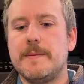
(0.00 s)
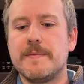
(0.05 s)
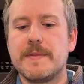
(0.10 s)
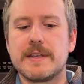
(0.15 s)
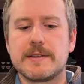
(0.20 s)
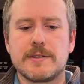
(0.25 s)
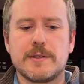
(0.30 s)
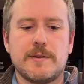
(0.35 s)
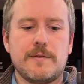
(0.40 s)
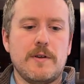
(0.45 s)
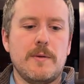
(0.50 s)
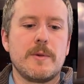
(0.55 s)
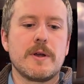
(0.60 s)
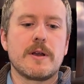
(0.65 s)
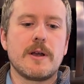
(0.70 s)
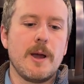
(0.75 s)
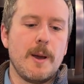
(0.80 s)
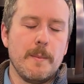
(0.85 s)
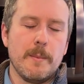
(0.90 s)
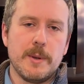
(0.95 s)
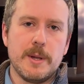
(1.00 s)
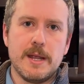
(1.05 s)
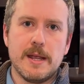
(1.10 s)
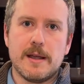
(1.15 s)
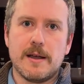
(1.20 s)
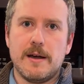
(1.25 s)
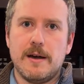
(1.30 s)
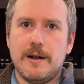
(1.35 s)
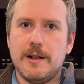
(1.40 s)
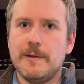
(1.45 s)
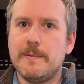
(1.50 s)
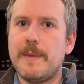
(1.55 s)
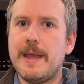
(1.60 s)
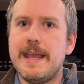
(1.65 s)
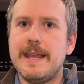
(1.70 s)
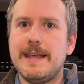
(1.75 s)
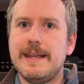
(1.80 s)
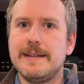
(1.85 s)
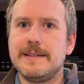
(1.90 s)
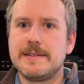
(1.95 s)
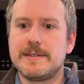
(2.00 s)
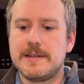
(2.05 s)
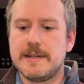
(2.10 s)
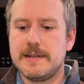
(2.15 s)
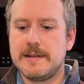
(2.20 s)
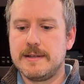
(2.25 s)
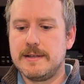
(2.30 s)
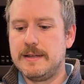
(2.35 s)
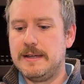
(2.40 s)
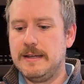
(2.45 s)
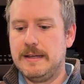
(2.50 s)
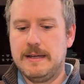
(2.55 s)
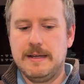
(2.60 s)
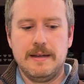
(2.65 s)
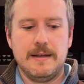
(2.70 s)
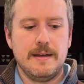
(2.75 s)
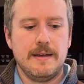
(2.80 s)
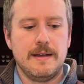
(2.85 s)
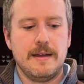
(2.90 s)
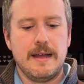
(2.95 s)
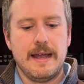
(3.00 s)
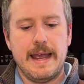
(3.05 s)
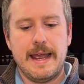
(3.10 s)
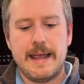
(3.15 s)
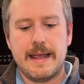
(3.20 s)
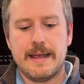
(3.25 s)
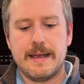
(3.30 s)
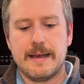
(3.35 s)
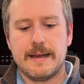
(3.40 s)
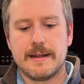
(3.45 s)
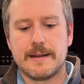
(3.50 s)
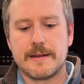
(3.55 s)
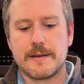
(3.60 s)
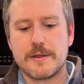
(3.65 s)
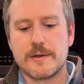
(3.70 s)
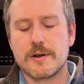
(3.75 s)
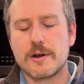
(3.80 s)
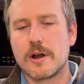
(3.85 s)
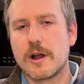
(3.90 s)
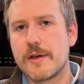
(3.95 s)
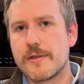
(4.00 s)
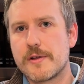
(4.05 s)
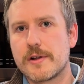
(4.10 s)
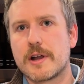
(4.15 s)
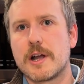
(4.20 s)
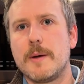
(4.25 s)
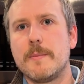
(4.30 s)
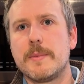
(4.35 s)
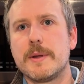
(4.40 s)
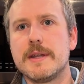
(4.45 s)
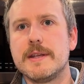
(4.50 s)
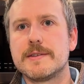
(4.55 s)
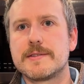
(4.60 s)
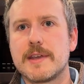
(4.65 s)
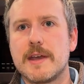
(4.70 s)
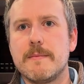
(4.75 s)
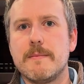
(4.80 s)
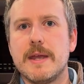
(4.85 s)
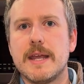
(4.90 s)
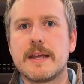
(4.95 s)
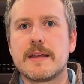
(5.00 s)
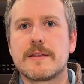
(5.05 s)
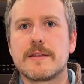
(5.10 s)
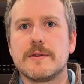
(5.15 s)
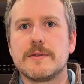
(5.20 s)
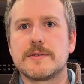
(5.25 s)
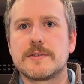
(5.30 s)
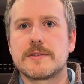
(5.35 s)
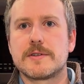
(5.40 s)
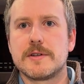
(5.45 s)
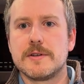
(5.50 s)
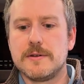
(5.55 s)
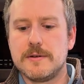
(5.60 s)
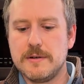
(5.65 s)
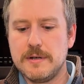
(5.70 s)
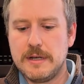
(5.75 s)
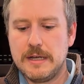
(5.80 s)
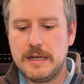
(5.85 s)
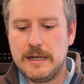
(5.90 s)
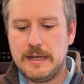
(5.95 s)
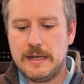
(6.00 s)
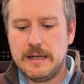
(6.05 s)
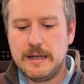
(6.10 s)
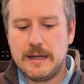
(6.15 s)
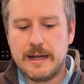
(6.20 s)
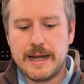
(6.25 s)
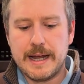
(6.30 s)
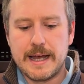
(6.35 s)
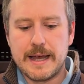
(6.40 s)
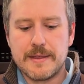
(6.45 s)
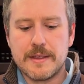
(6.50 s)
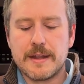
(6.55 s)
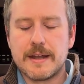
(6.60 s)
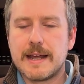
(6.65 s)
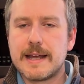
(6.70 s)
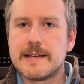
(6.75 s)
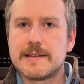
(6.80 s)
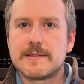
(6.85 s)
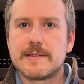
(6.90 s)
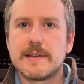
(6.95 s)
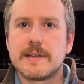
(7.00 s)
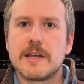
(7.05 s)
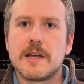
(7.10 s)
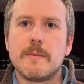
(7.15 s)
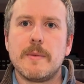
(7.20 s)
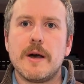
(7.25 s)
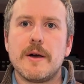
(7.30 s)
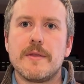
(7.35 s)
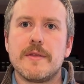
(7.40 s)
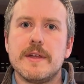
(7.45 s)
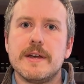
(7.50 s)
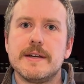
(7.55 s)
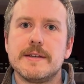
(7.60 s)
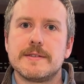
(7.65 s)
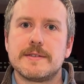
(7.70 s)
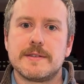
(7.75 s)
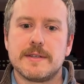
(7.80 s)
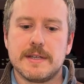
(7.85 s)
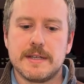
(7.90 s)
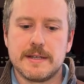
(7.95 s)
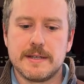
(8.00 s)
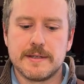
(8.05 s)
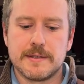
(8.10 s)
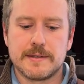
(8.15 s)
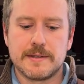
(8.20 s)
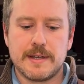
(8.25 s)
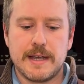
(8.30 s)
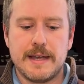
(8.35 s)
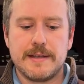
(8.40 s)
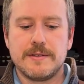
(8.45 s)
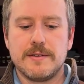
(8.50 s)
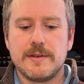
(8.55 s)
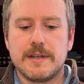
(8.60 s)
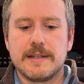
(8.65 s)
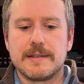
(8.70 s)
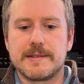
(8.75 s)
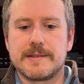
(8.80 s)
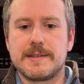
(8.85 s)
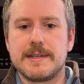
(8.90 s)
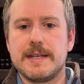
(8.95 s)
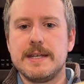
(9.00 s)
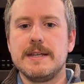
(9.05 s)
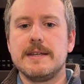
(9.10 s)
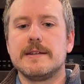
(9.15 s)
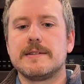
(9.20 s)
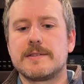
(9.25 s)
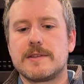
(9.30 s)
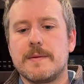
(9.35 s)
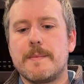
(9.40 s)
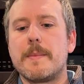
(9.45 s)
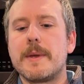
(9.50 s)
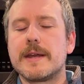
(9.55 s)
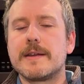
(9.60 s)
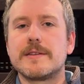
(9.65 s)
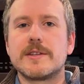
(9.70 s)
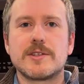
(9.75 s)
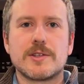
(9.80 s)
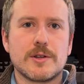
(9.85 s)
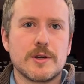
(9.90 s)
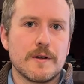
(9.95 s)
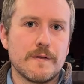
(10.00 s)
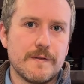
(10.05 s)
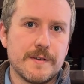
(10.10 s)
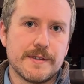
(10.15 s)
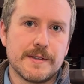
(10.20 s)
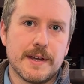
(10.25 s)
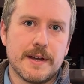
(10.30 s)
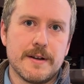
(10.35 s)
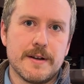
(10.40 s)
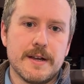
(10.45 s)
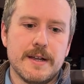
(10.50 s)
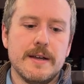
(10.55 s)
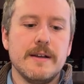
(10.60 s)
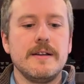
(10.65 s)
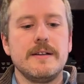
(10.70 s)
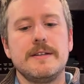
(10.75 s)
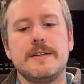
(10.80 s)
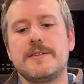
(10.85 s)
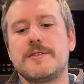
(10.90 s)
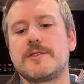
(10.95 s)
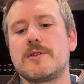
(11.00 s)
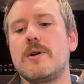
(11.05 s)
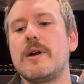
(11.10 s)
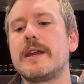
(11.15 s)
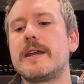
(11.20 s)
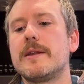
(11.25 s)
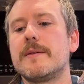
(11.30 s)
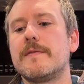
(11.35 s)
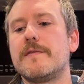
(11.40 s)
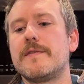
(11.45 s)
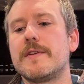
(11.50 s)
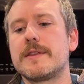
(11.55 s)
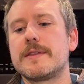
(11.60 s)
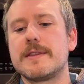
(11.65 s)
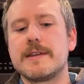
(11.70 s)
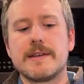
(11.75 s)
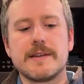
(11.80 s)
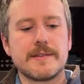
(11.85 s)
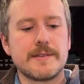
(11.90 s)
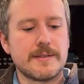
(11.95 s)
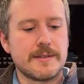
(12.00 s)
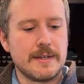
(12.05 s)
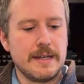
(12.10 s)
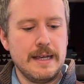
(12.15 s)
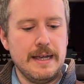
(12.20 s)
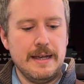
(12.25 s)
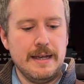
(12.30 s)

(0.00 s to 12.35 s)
This is from a company called Baking Steel, and there are other companies that make those too. And the nice thing about this is, as you can see, it's a big surface area, so I can fit this